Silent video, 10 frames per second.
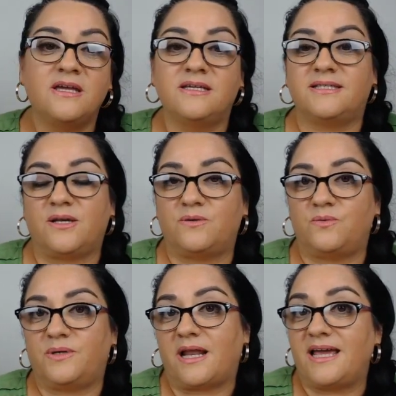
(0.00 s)
So
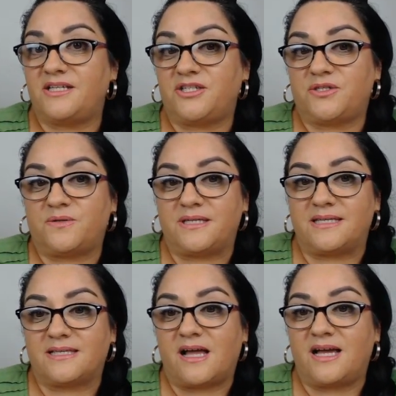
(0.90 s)
what I do
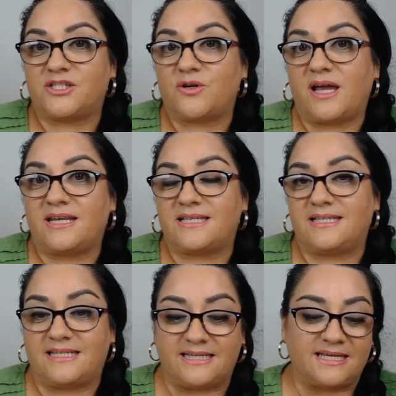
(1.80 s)
is I try to
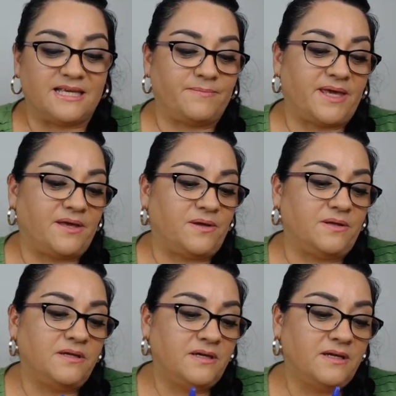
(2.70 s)
send an
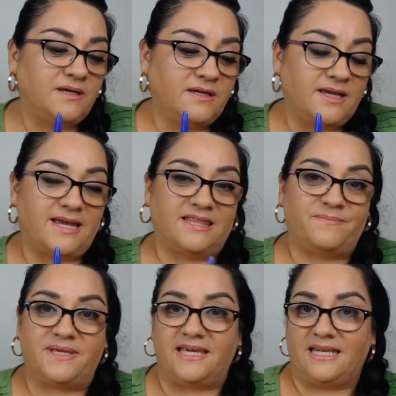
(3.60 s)
email at the
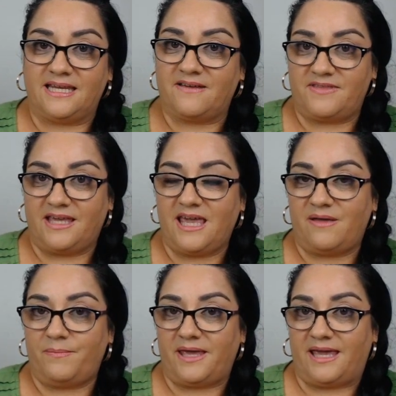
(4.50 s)
beginning of the
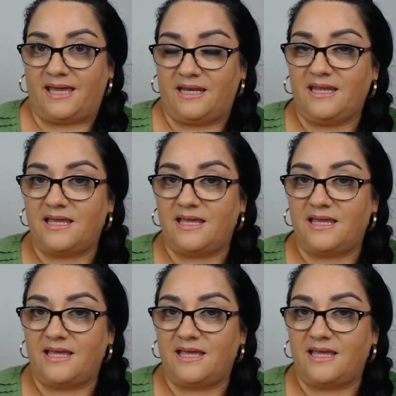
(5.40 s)
campaign,